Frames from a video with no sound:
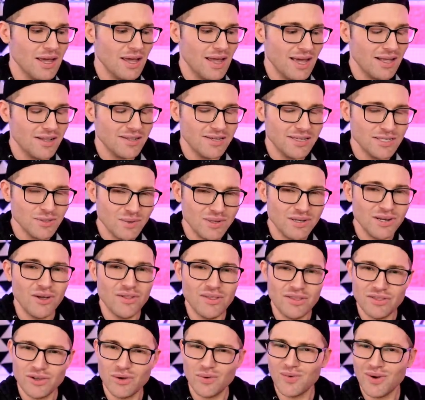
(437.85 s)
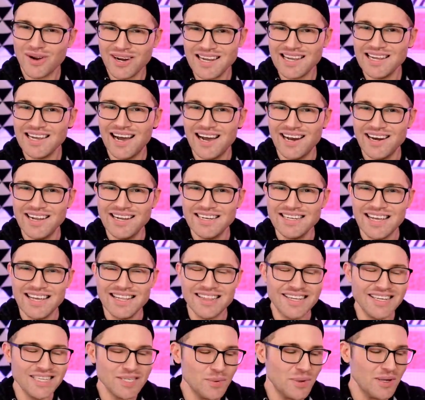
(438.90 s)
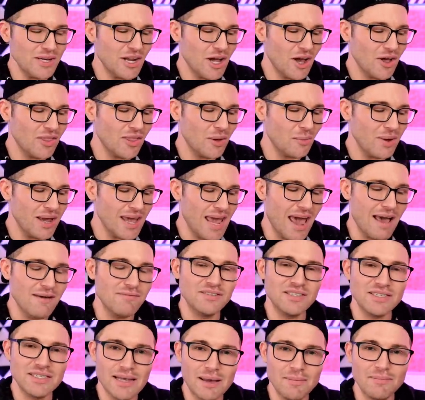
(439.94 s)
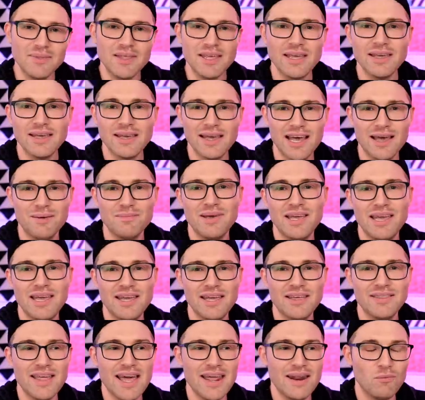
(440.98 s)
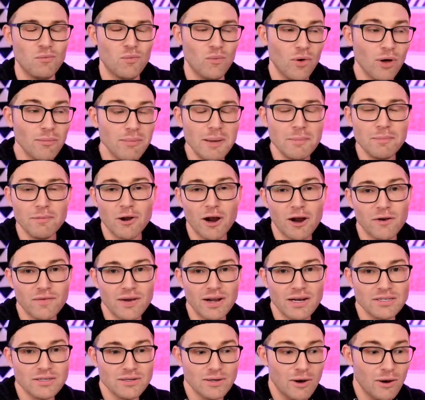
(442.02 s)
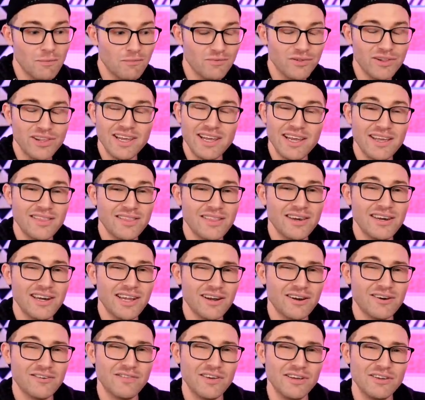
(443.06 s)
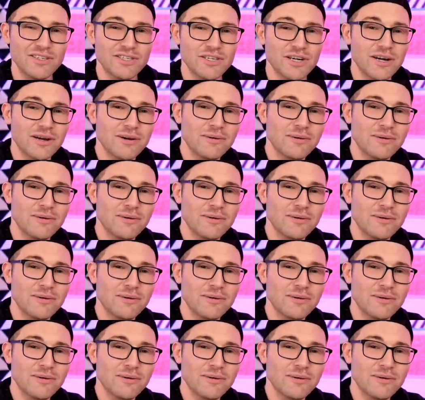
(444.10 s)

at least we know that they're working on it. At least we know that we have something coming that will be perfect, hopefully in the near future.